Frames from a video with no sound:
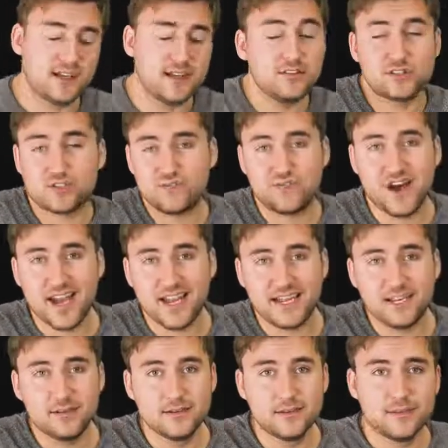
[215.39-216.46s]
It looks
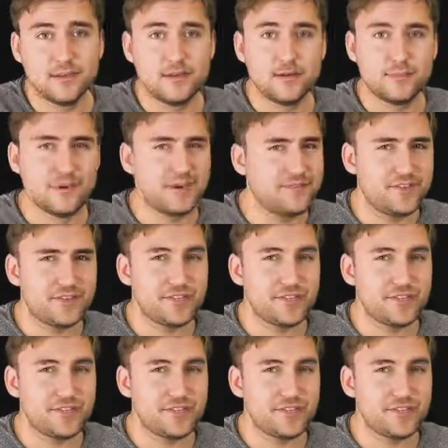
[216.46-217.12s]
fine, but if